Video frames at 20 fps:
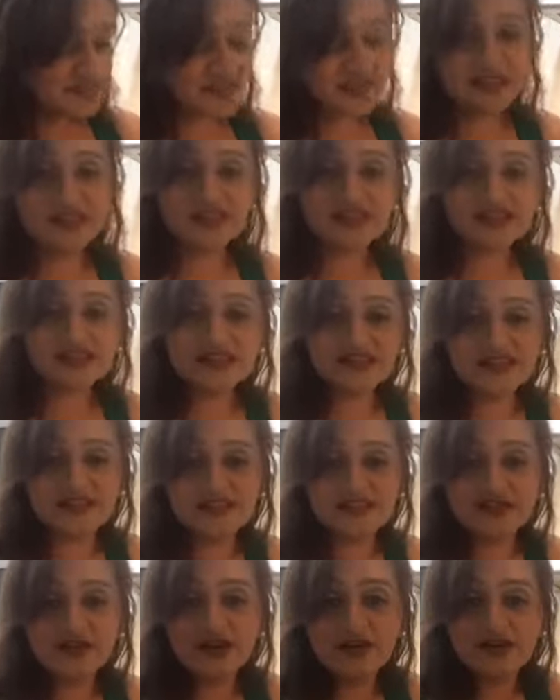And there's nothing
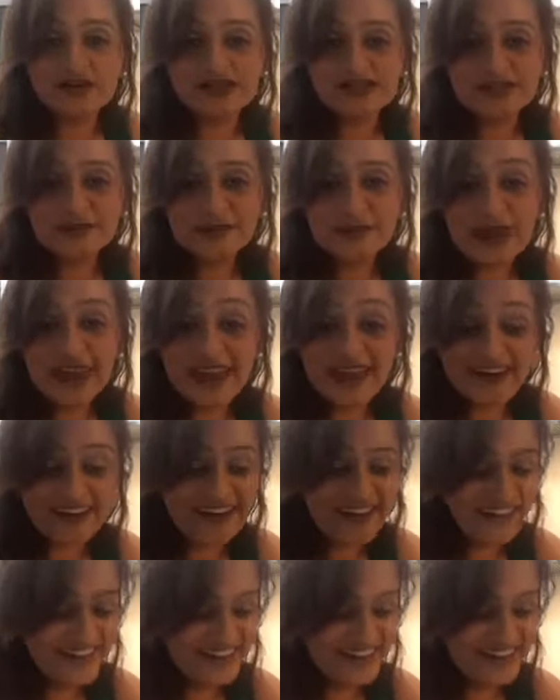wrong with some pear.